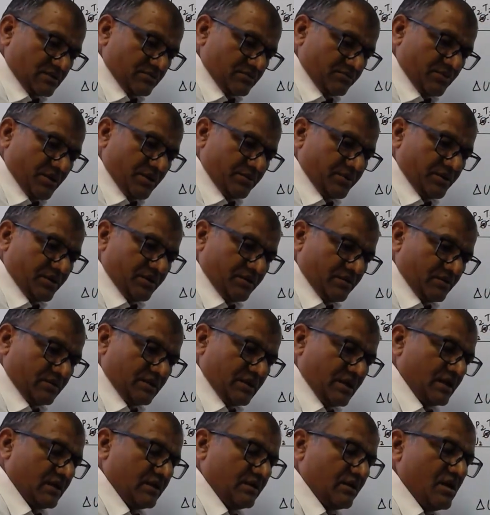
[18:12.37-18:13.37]
Maybe
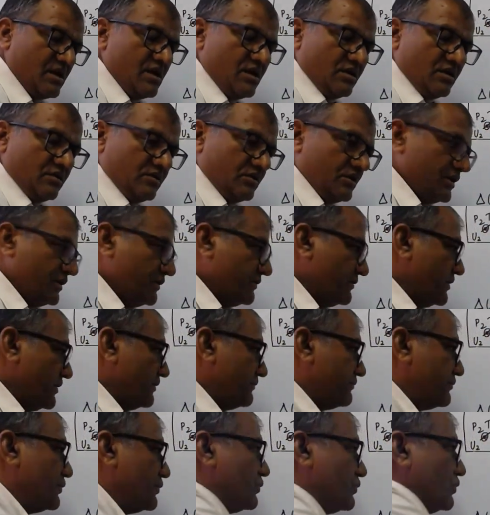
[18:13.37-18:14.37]
there,
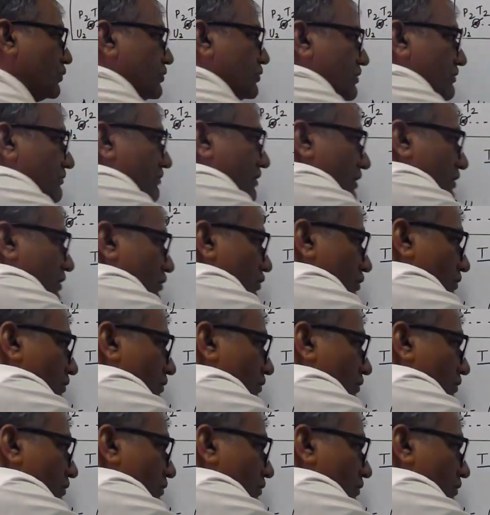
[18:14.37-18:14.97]
if you know the value of